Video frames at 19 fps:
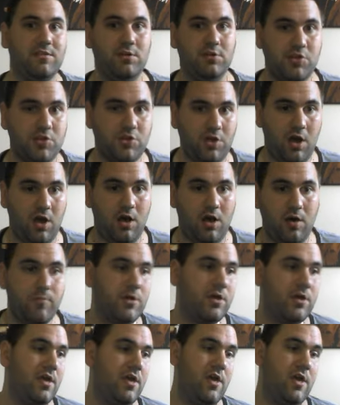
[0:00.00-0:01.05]
to the shop
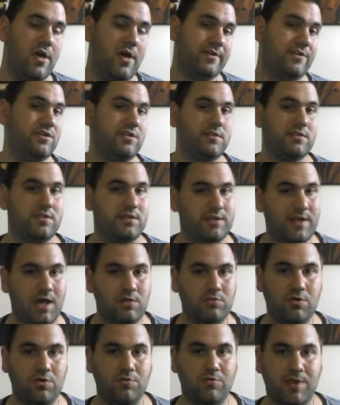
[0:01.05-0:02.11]
because uh, it's a
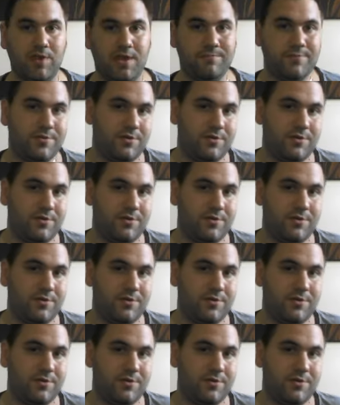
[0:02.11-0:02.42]
download game.